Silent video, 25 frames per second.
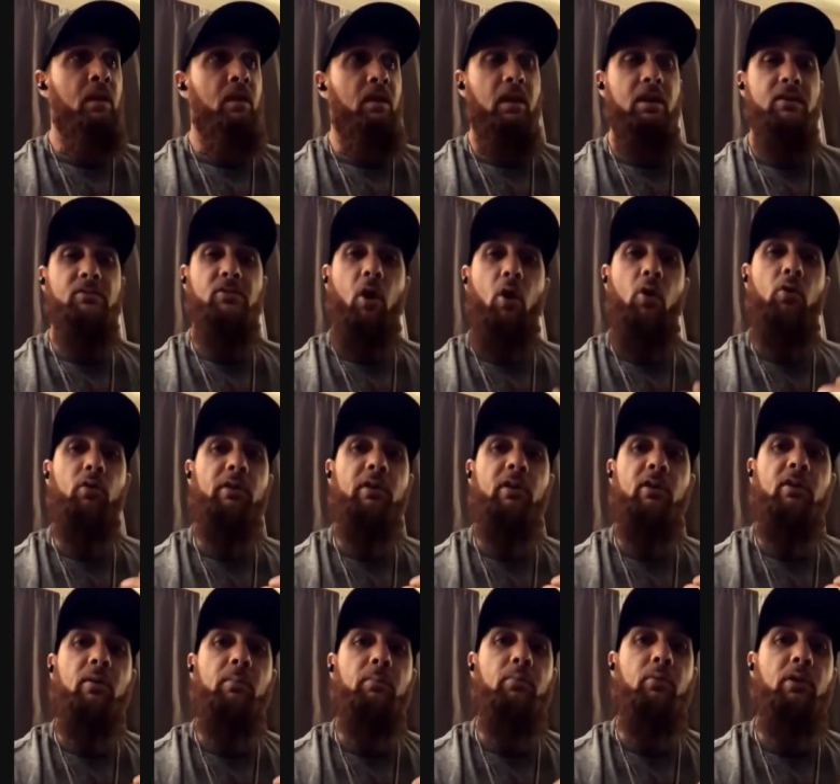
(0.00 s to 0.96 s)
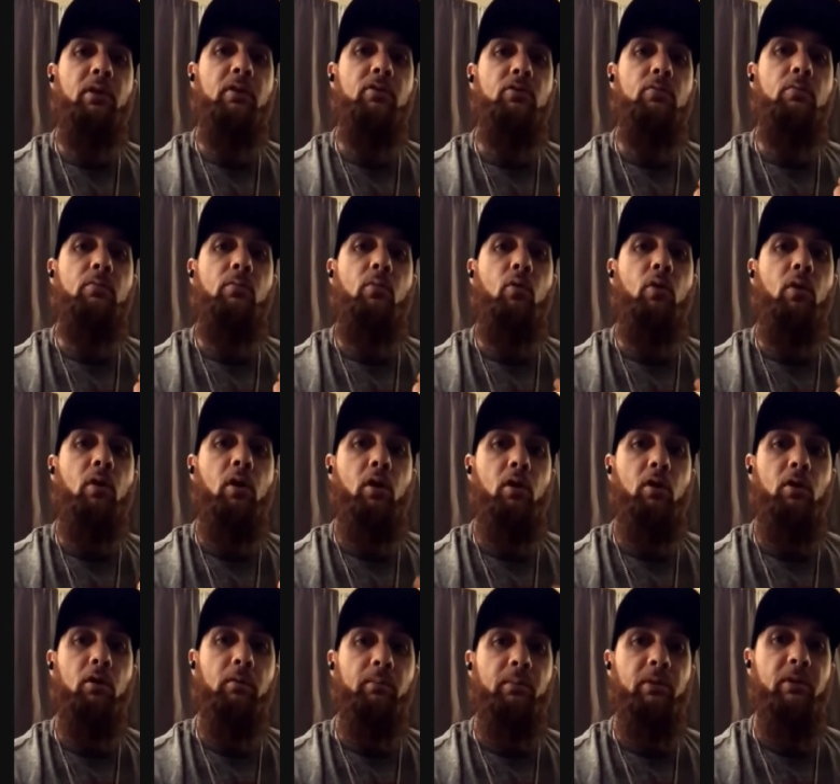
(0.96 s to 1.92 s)
is only going to bring you more
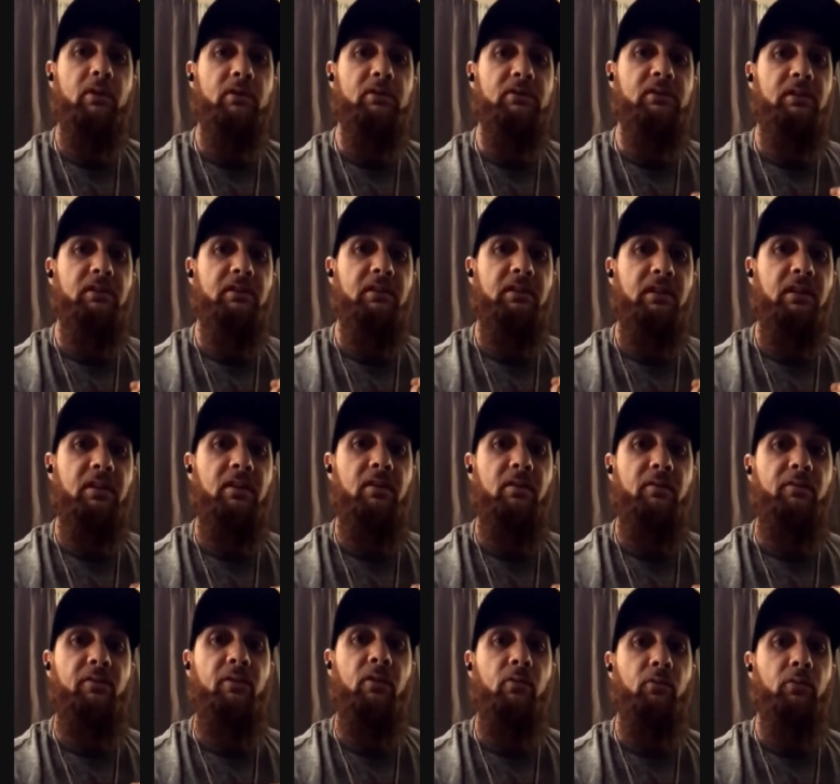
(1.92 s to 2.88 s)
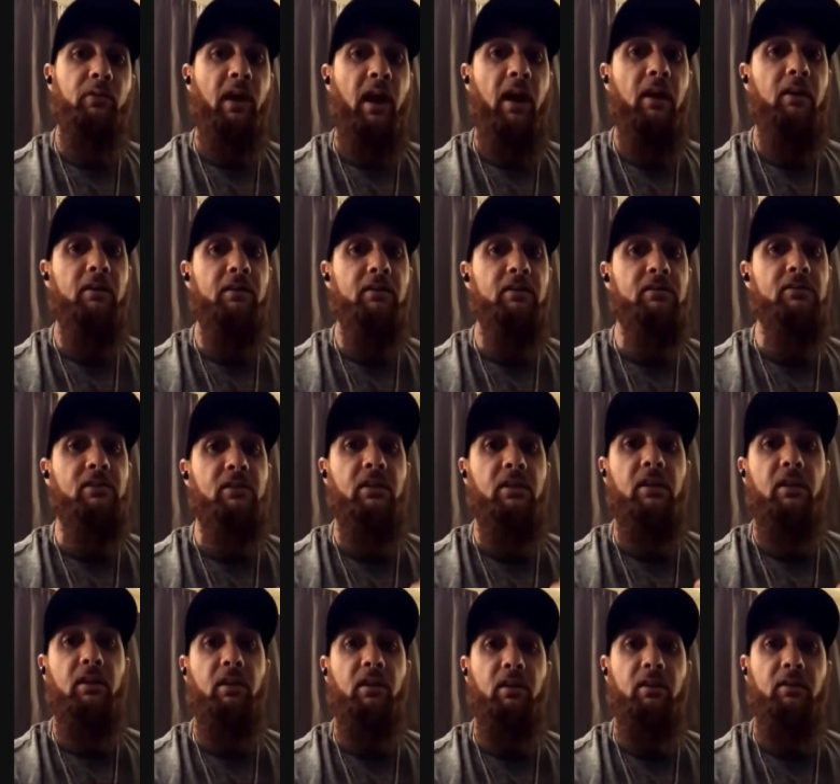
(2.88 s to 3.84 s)
hurt because at the end of it reality is going to
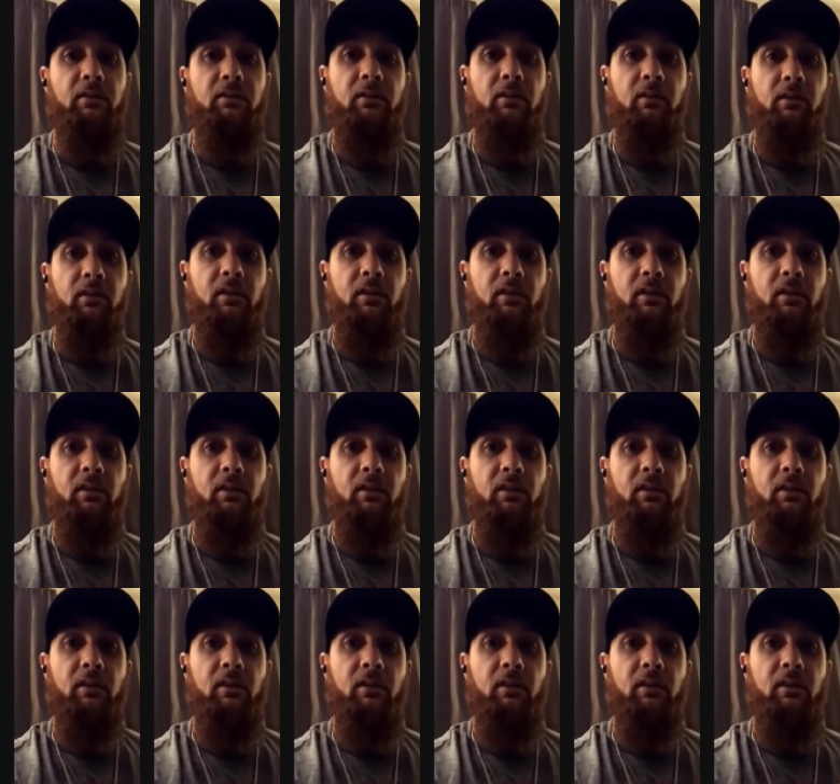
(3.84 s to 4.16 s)
hit